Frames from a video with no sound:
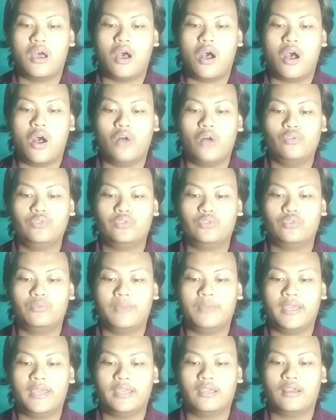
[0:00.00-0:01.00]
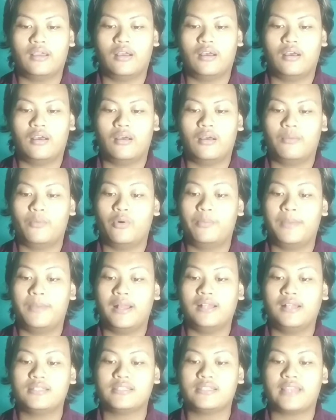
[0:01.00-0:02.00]
how to make a
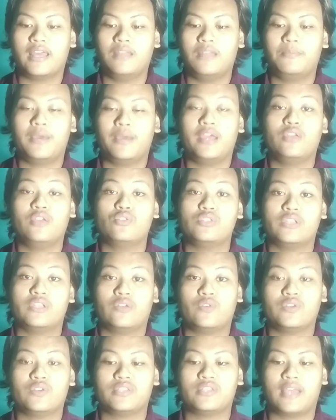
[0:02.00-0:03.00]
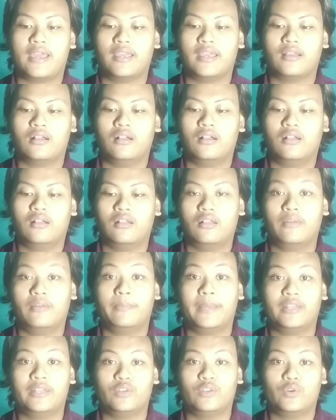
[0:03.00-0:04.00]
mobile stand by using recycled
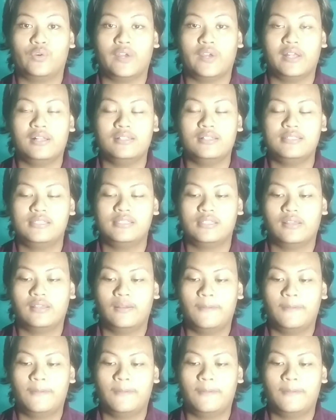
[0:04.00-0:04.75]
materials.